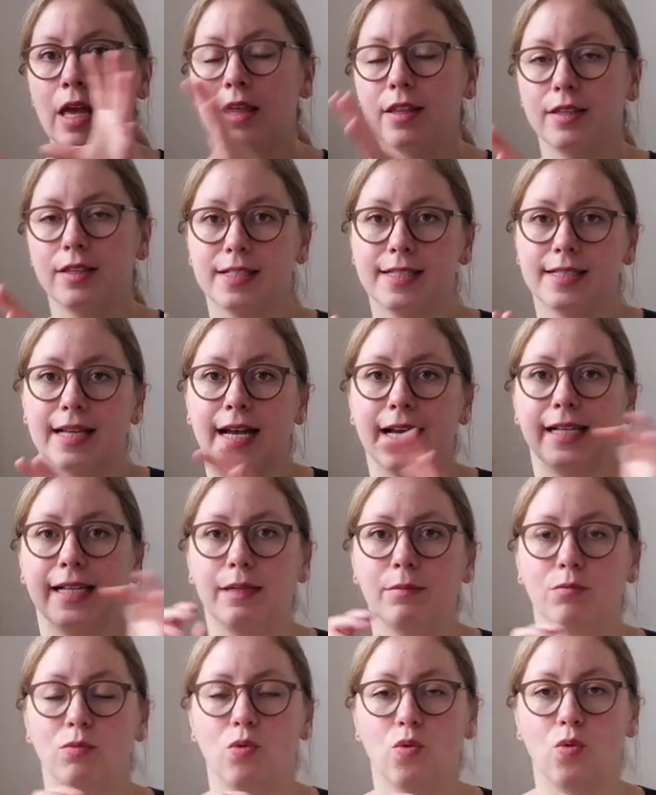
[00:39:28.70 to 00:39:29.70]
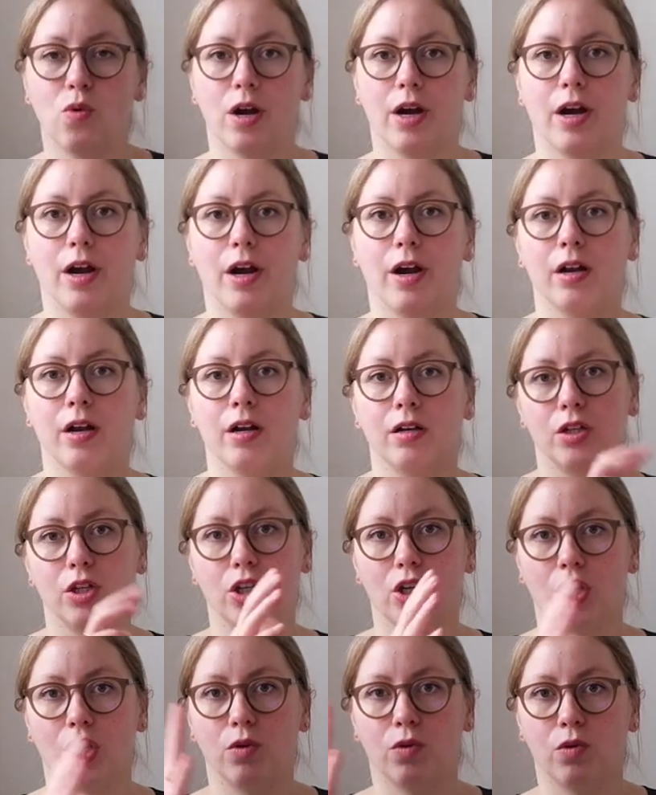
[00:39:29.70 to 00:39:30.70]
the slightly more,
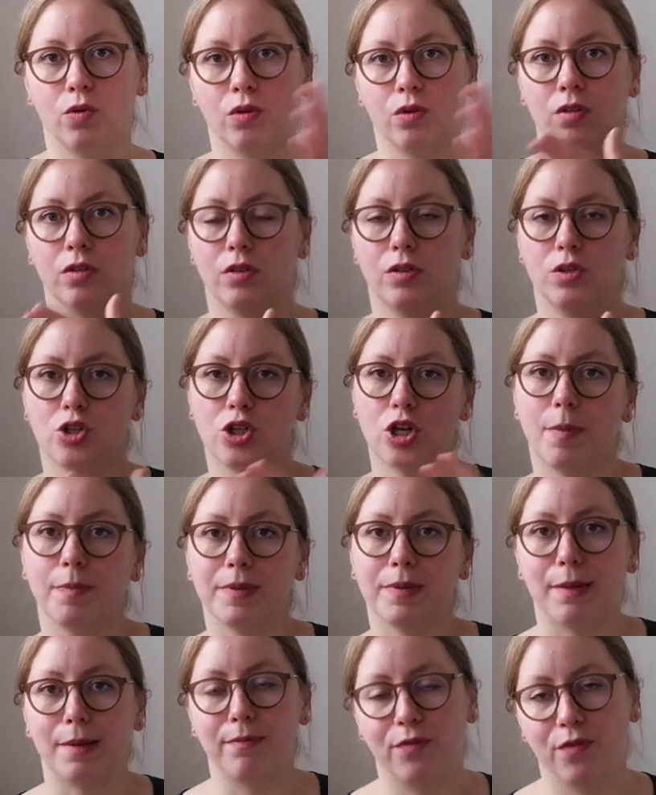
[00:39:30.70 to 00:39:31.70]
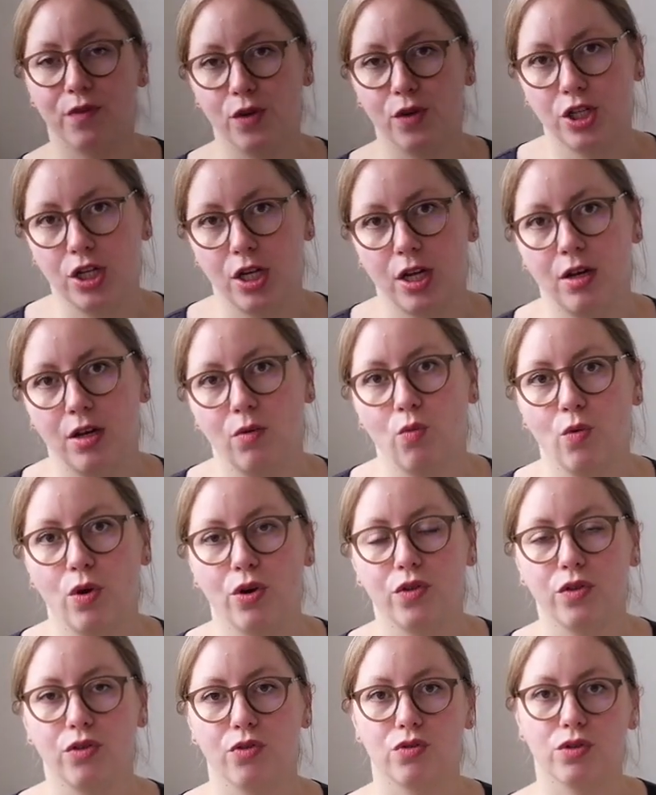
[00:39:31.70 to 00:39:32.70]
you know, chopped up version
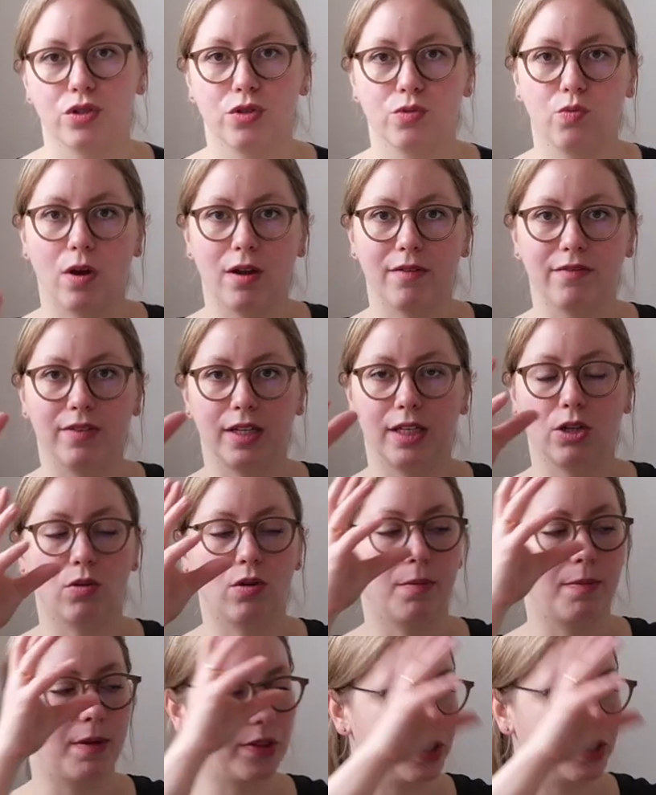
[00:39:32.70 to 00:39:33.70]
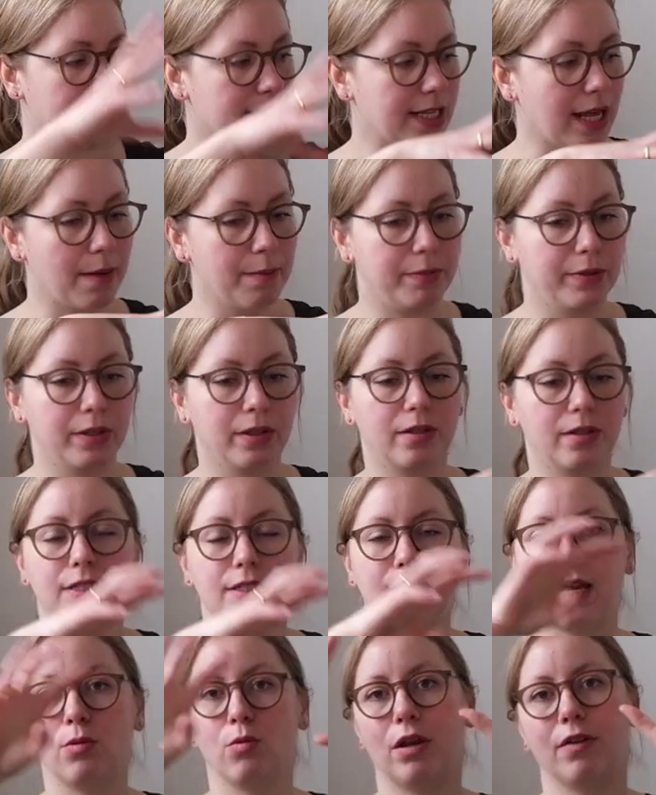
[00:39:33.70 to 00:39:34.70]
where there's one video about the samples
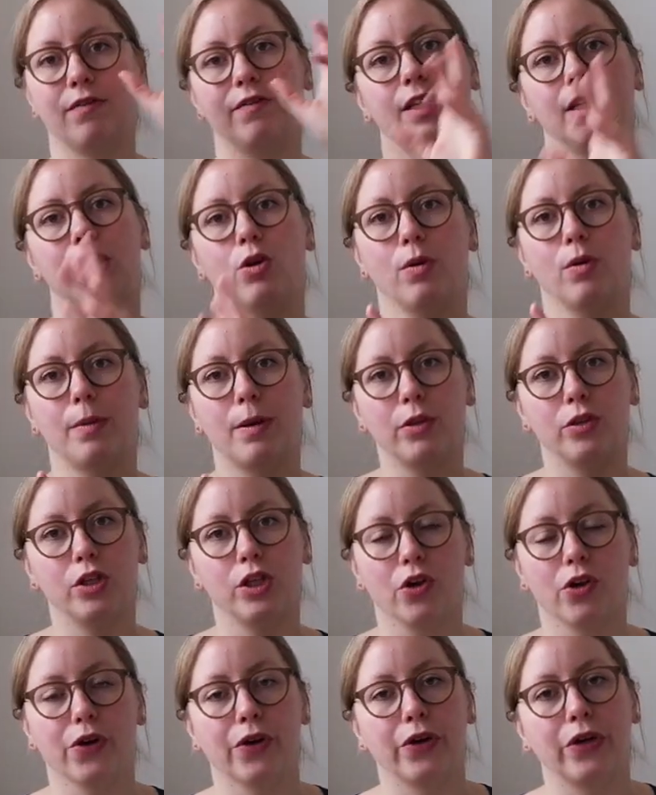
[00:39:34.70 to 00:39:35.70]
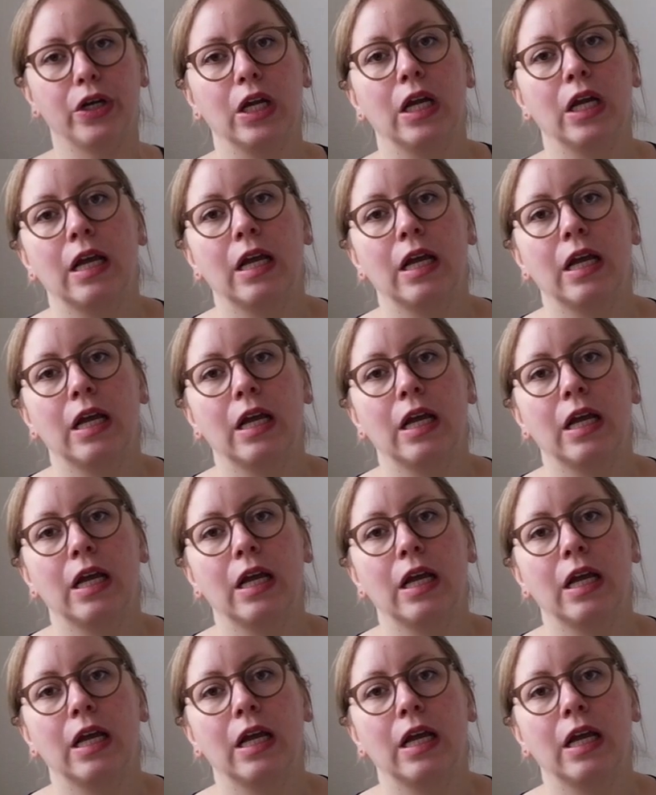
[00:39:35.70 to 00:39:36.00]
and one video about the yarn.